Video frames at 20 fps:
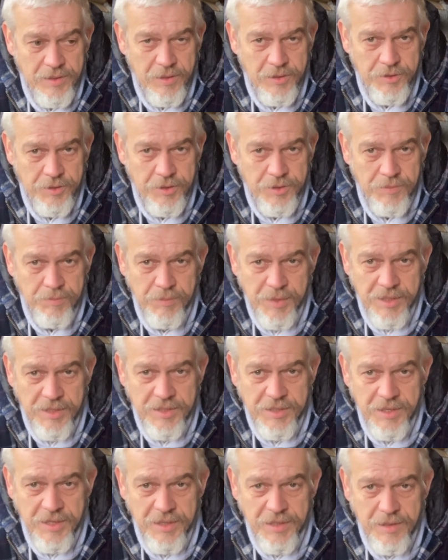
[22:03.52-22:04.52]
I just
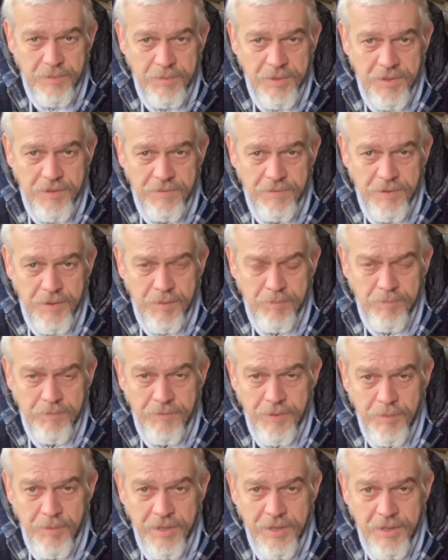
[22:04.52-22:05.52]
mix in a bit of
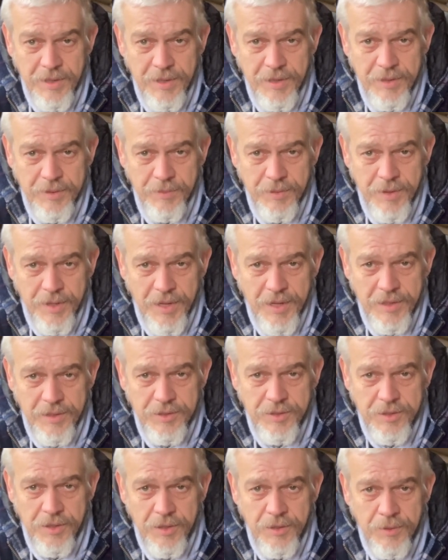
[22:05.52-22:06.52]
vermiculite with that,
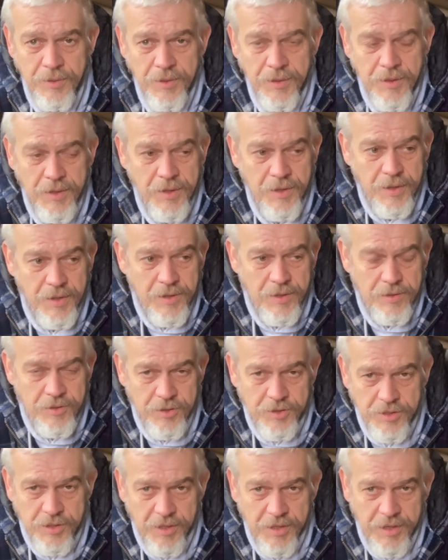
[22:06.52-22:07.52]
so
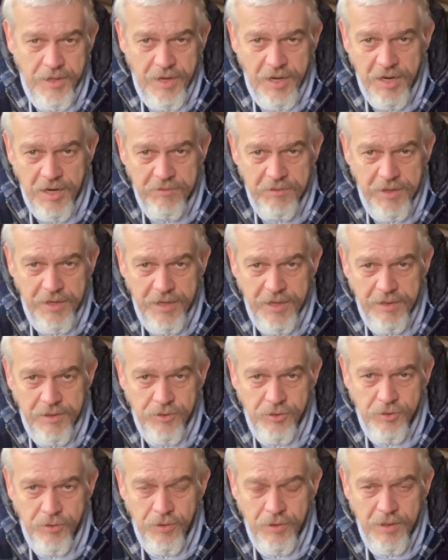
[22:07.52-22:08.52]
just to aerate
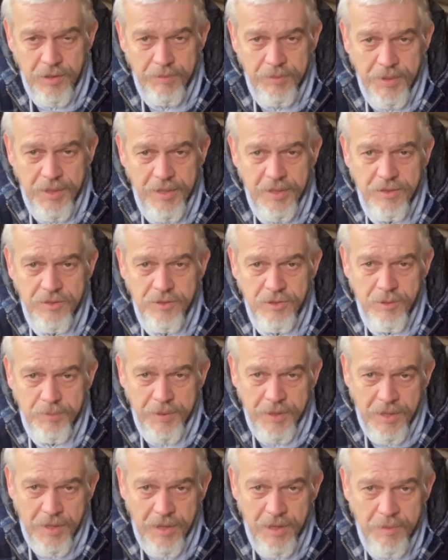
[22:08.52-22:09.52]
the soil a bit, stop
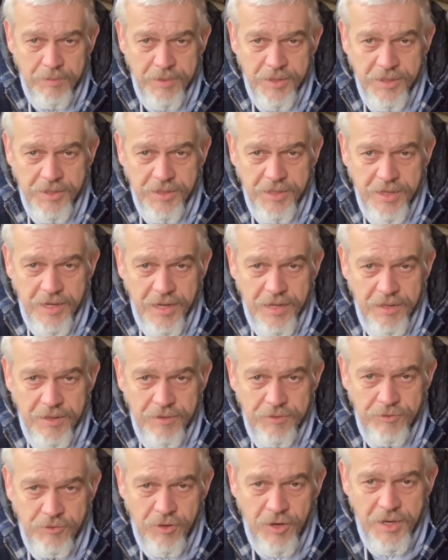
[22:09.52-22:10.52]
it clumping
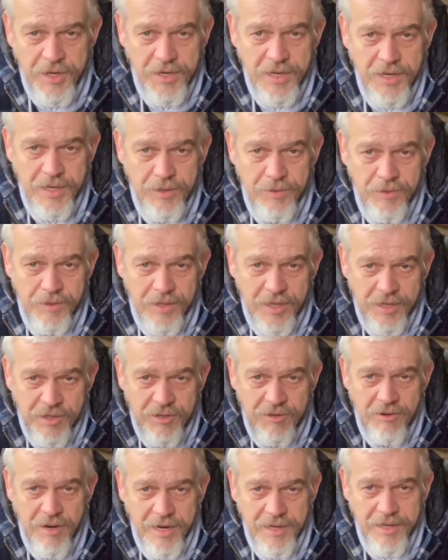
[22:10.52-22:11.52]
together, drying out and then
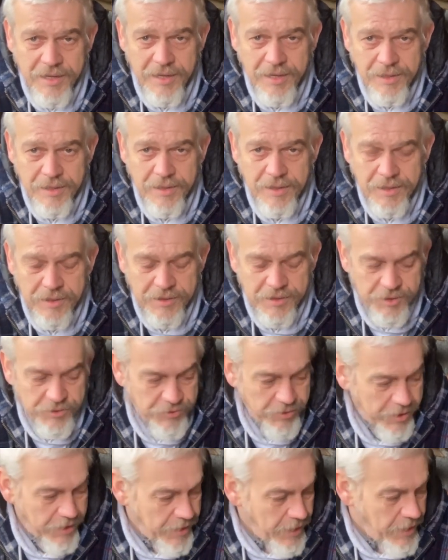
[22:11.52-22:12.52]
cracking, etc.
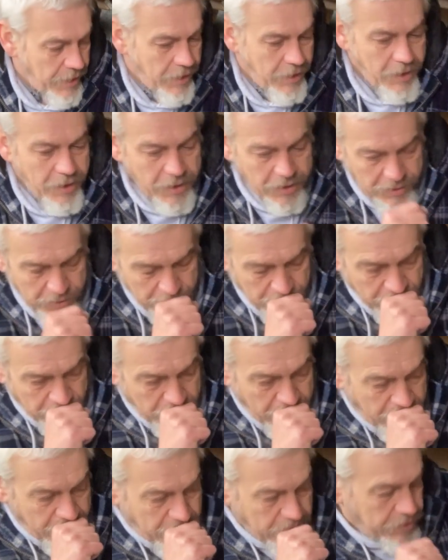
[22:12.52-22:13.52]

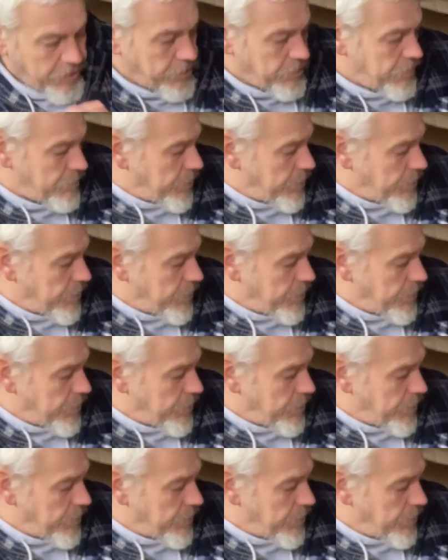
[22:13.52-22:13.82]
Excuse